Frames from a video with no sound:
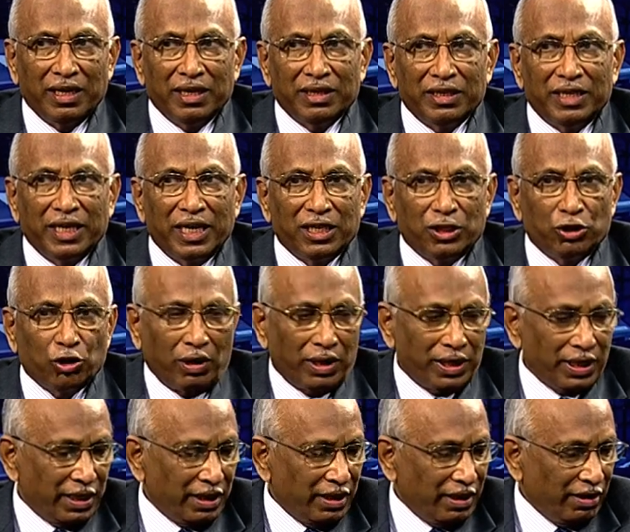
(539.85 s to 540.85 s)
they
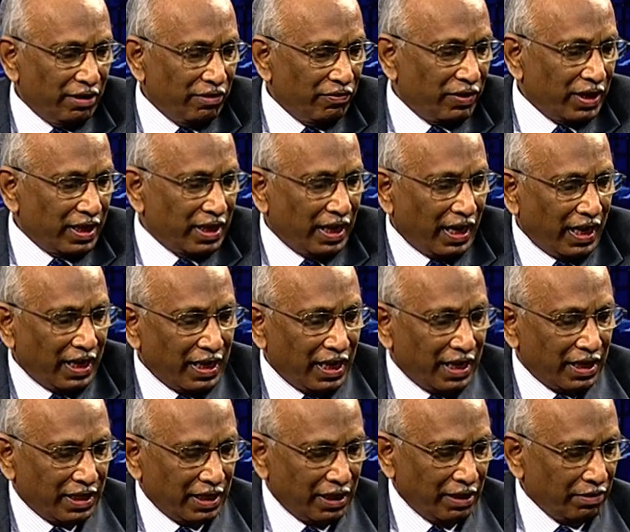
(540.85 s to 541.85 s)
join Veda
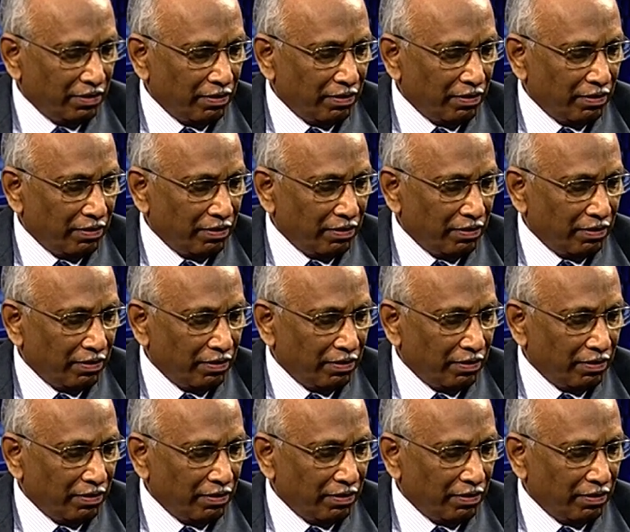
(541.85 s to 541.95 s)
IIT.